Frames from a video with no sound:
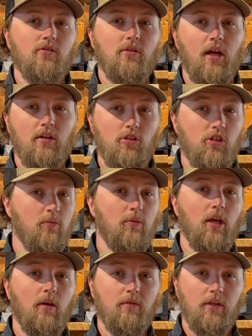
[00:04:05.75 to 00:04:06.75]
around, you should
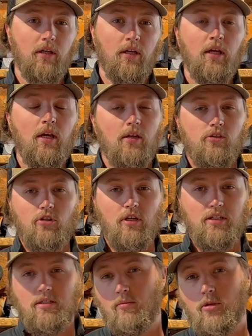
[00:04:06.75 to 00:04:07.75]
be able to
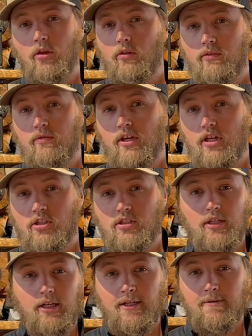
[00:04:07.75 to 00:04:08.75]
trick some of those fish.
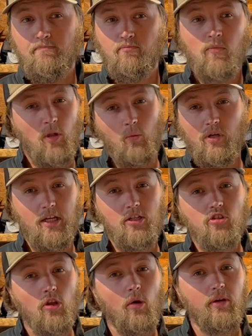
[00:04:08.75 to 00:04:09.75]
When it
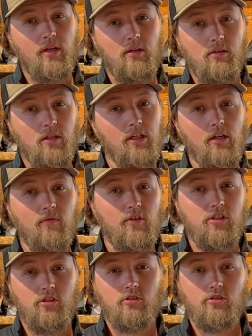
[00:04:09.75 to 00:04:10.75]
gets low and clear, fishing a